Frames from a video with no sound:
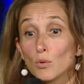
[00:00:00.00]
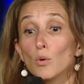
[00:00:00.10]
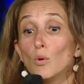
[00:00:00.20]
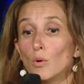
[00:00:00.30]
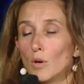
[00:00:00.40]

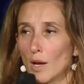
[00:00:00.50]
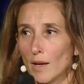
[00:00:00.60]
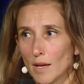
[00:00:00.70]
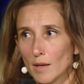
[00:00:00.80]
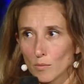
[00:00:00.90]
And so we
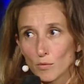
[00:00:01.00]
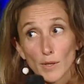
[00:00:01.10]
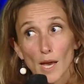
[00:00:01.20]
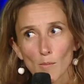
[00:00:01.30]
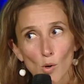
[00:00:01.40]
need to
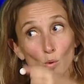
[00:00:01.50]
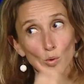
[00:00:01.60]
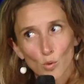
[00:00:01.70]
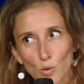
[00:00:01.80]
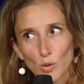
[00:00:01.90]
understand
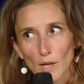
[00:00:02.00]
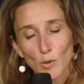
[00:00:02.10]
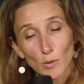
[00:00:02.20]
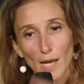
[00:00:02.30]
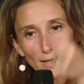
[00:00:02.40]
how it's
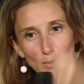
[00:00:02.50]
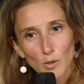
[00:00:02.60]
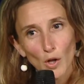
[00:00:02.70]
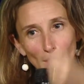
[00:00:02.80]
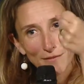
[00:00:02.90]

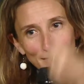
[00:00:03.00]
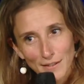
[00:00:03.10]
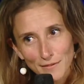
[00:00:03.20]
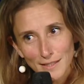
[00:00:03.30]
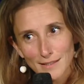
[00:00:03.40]

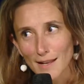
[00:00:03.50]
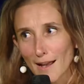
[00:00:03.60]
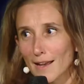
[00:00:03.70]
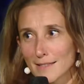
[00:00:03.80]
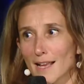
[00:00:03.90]
perceived.
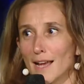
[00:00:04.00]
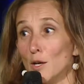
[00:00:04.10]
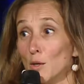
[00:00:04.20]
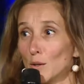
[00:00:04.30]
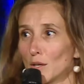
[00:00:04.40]

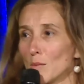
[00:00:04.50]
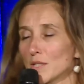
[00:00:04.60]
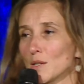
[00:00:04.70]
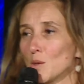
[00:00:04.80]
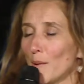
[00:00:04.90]
Then, in the
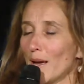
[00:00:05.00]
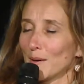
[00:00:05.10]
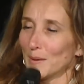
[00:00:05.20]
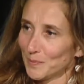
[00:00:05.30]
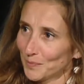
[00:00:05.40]
field,
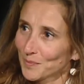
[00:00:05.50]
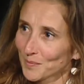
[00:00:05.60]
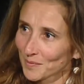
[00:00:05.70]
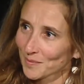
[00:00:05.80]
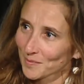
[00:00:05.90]

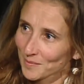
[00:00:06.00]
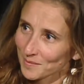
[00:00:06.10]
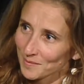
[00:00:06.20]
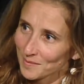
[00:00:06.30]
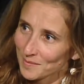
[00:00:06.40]
how does
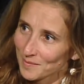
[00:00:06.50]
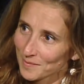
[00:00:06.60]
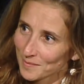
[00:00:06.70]
it work?